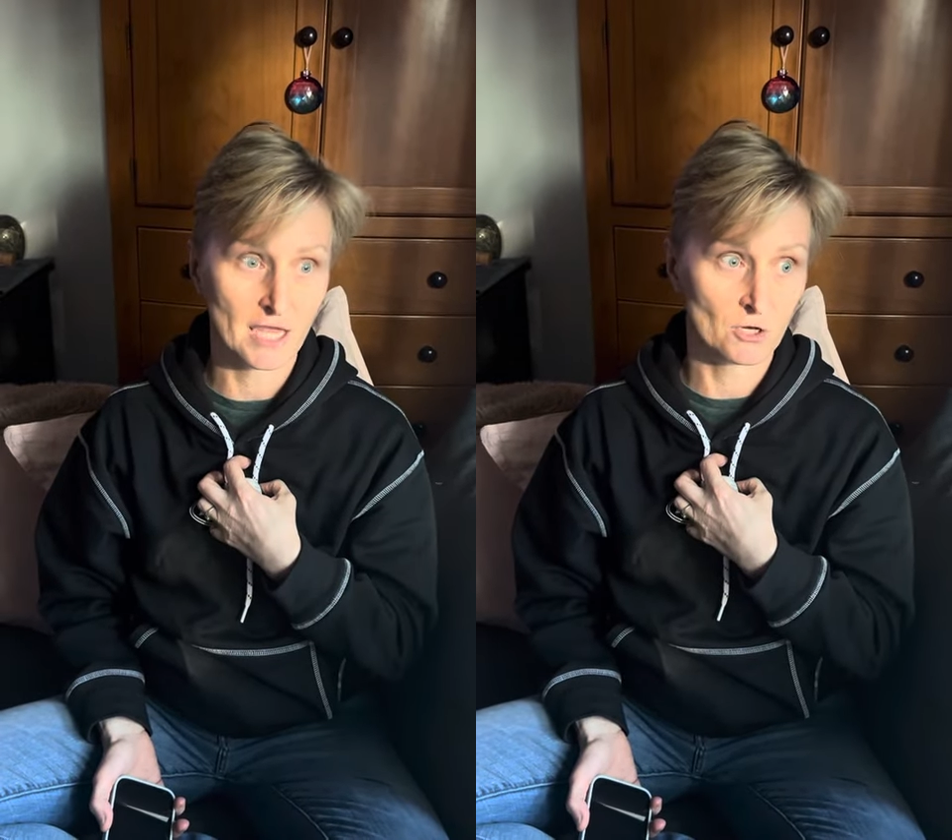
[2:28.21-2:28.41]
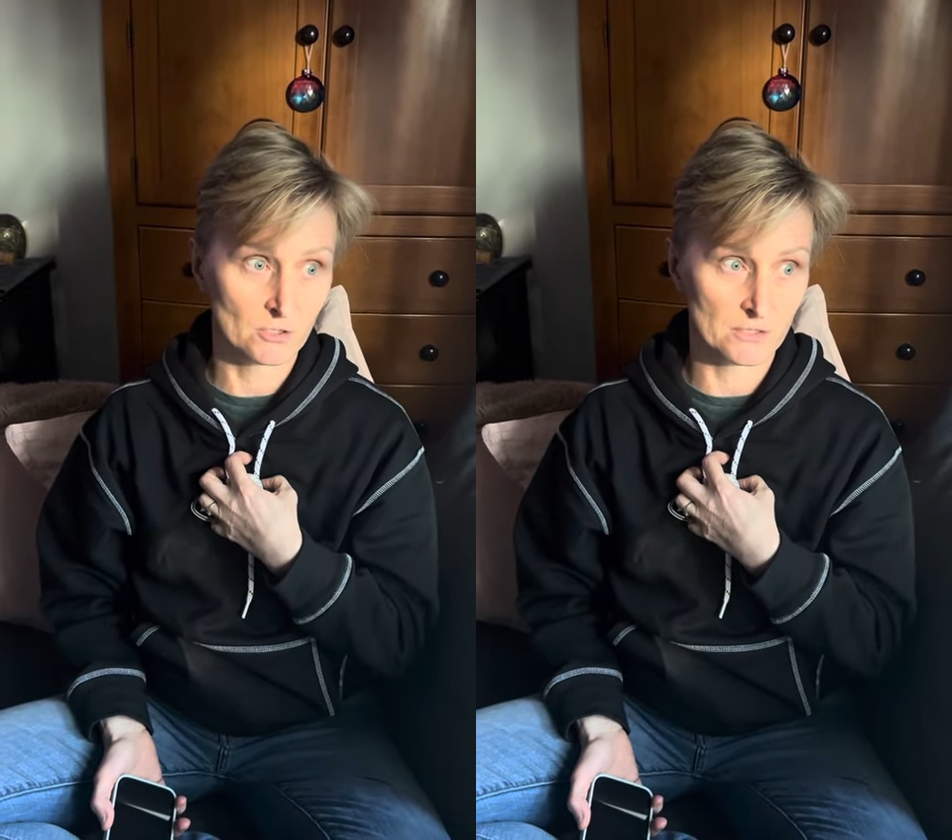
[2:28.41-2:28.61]

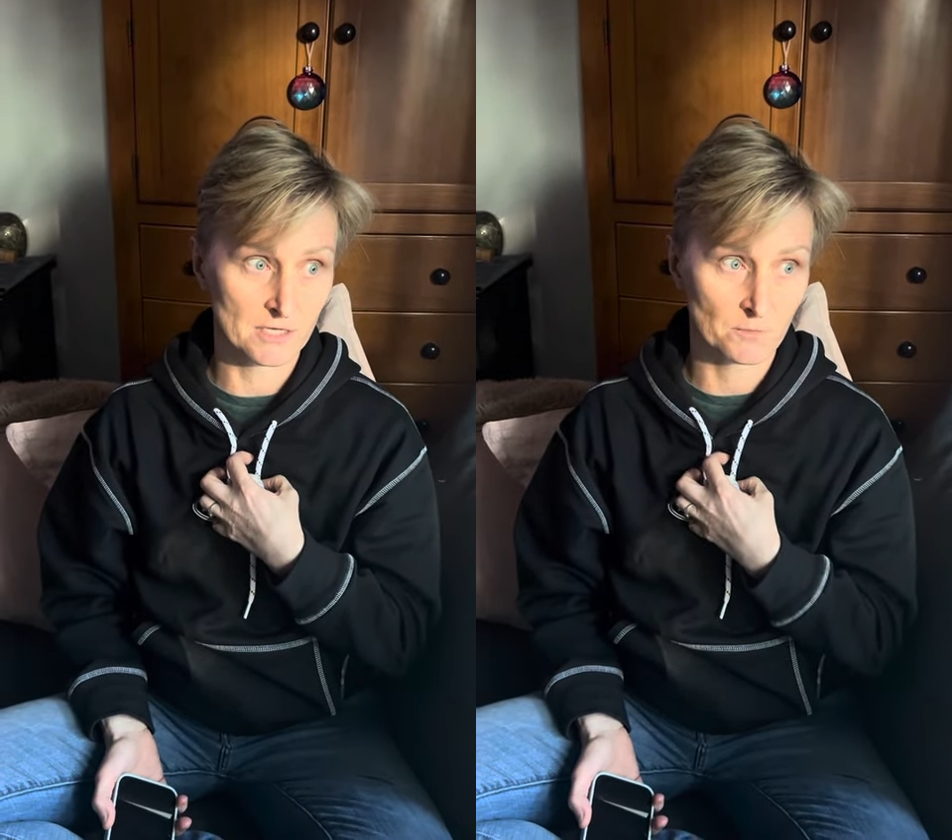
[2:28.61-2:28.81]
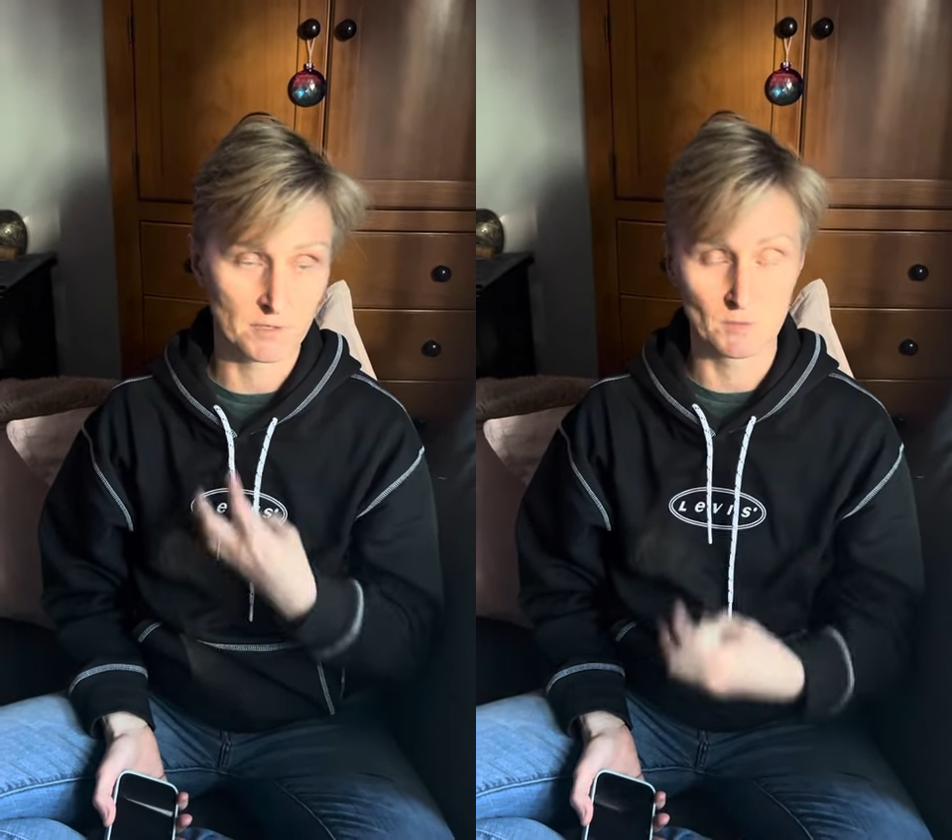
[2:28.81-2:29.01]
and
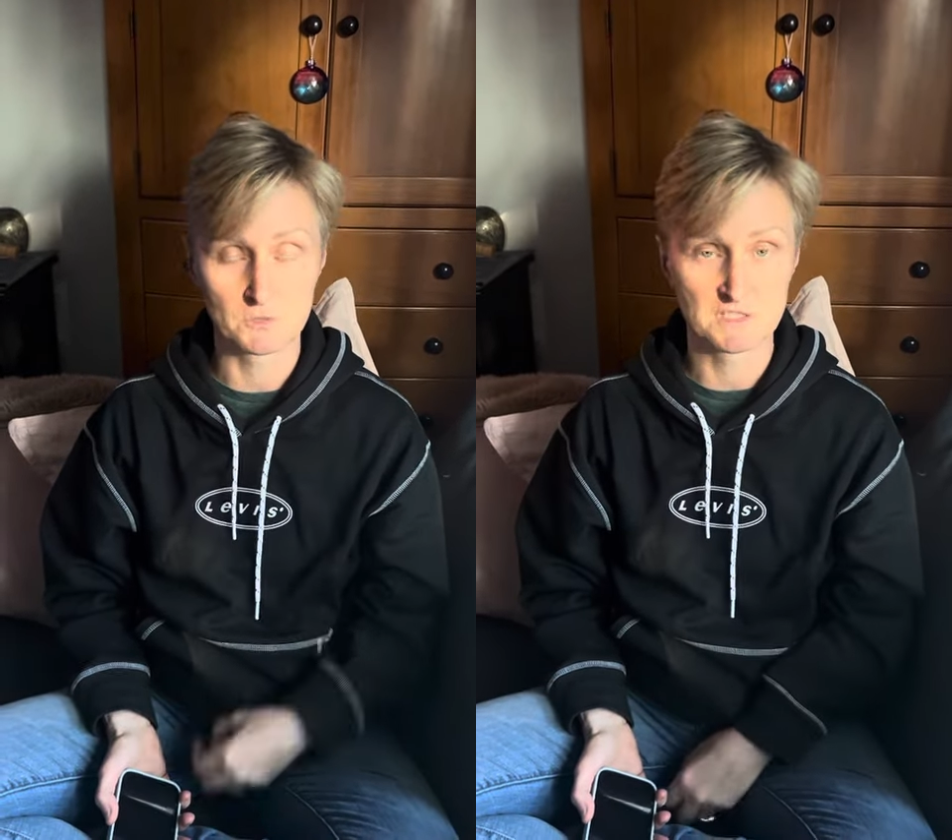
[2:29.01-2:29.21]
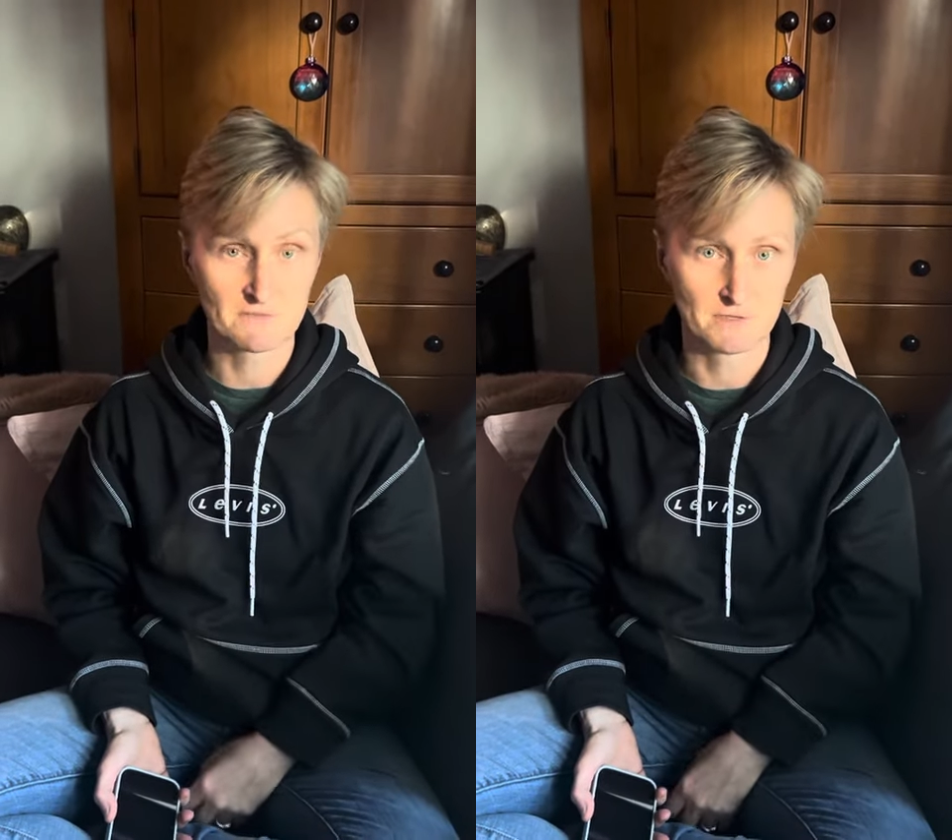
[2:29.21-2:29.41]
learning when I
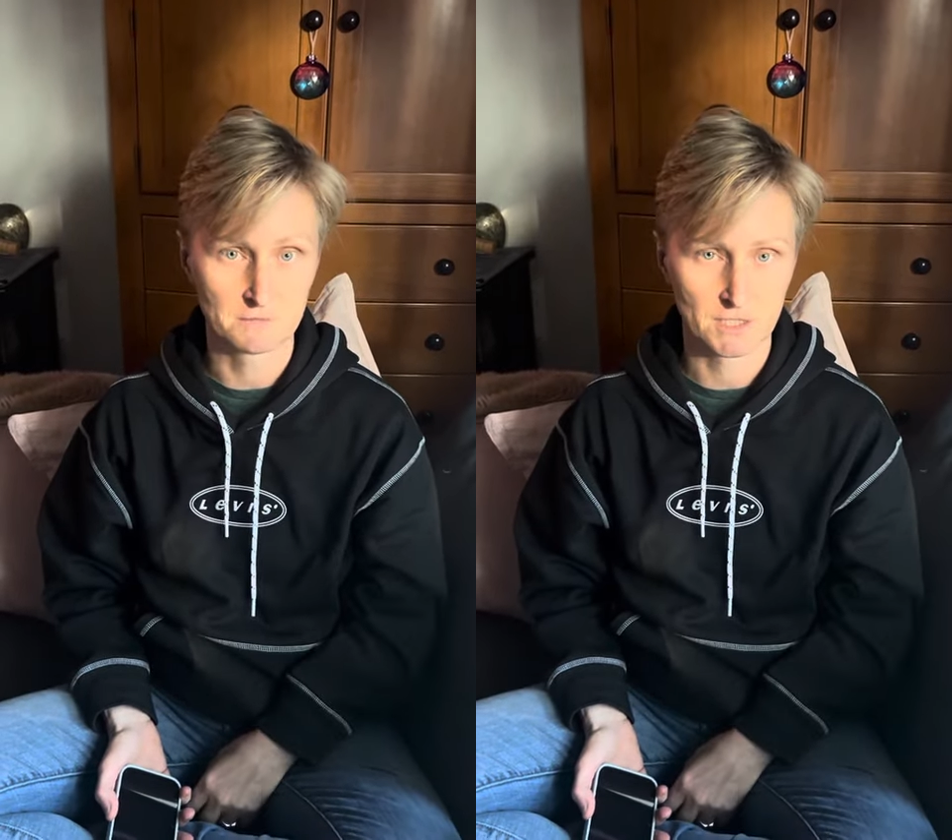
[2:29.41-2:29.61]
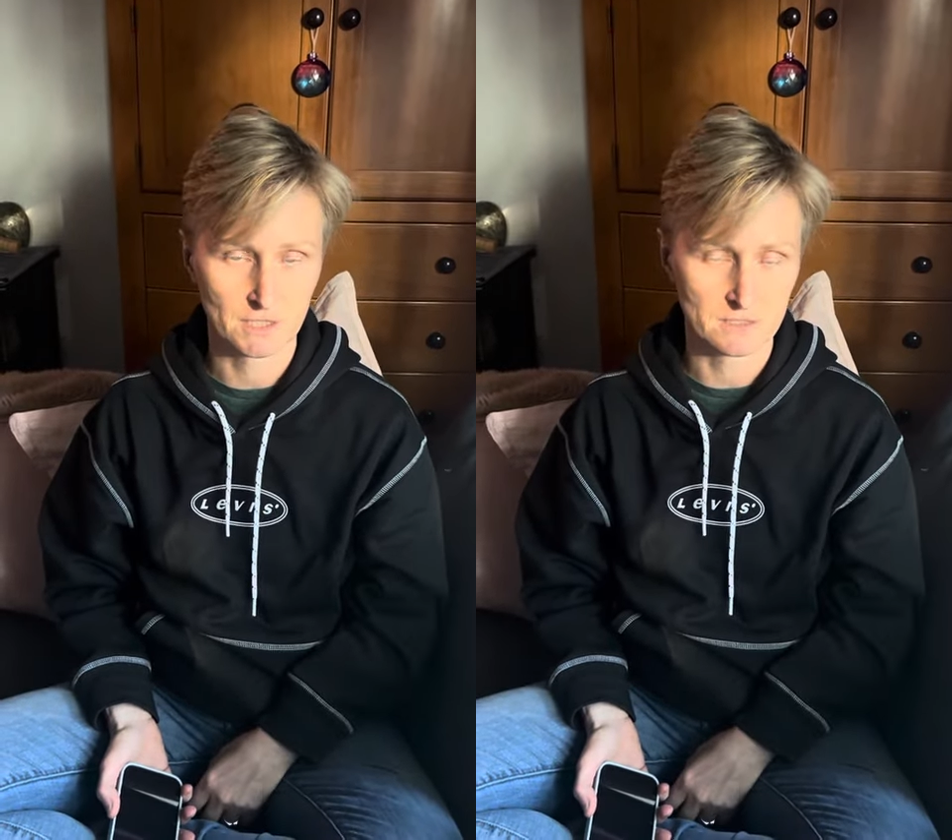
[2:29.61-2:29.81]
was
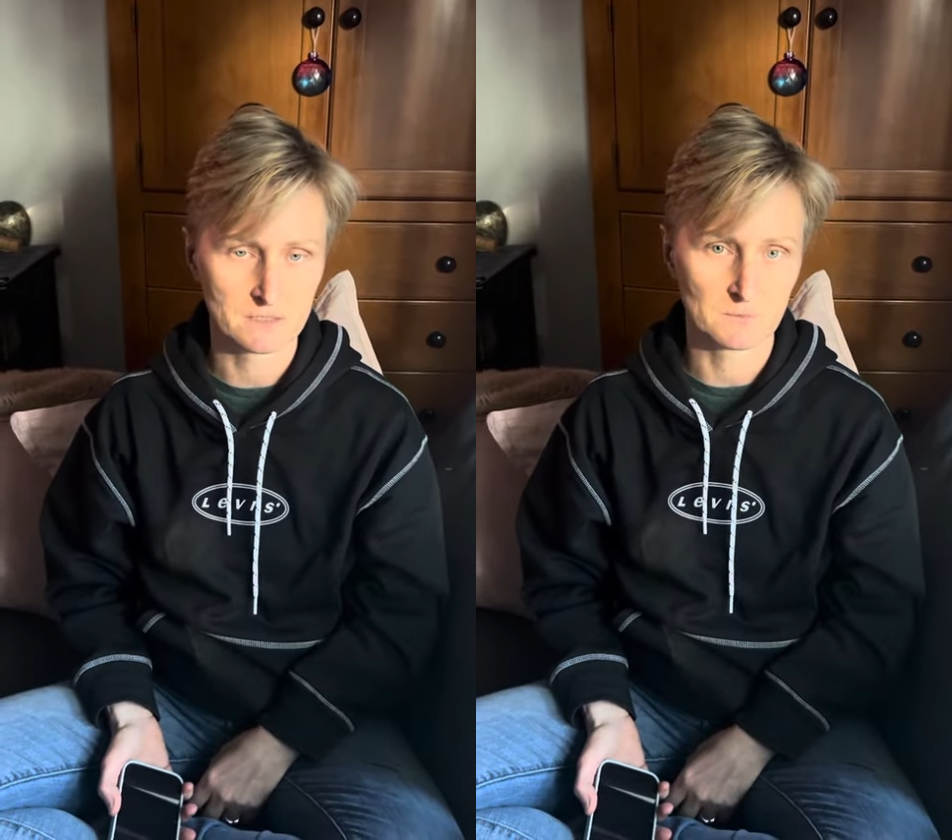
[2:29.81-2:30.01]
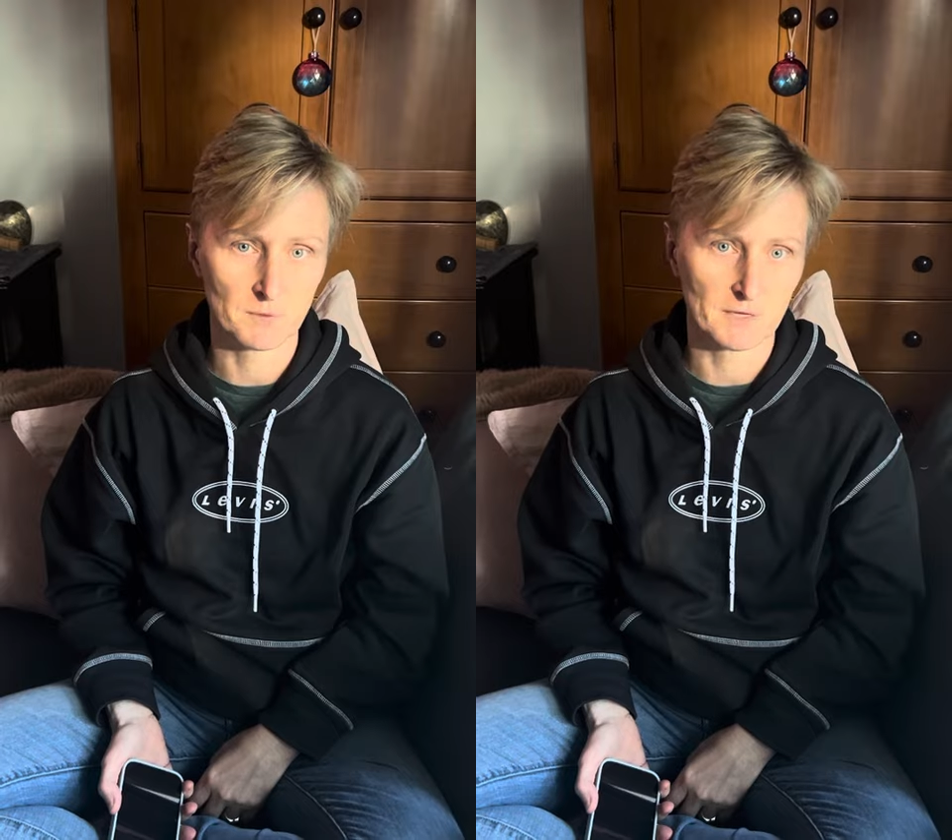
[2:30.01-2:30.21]
7, and I
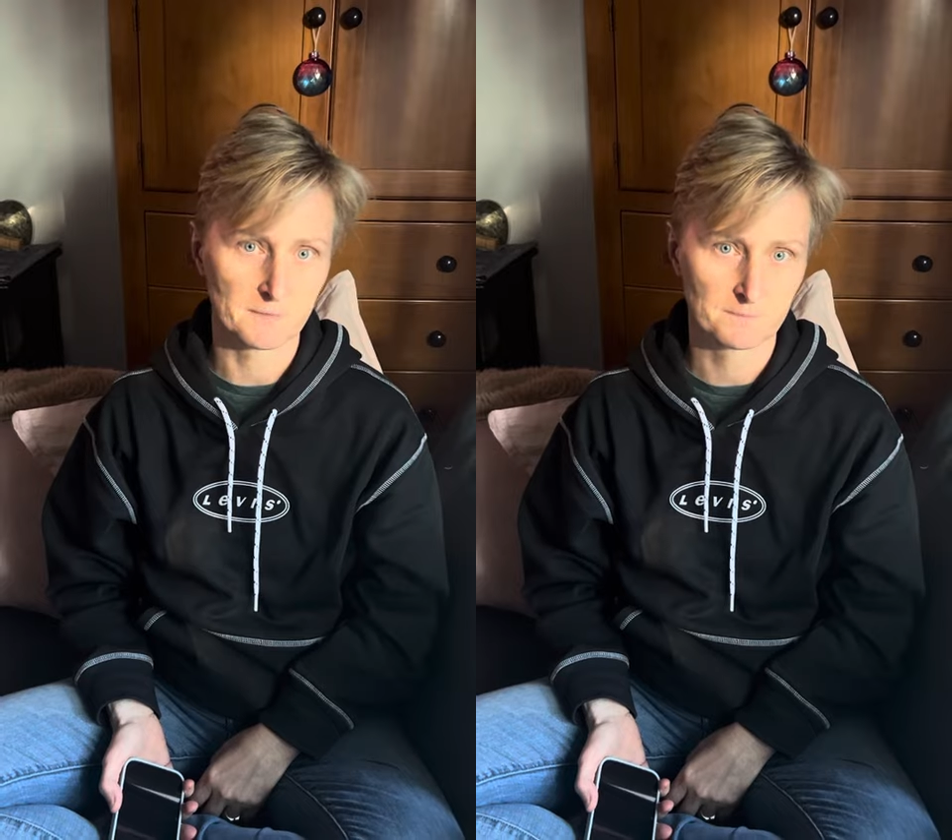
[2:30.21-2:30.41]
still play.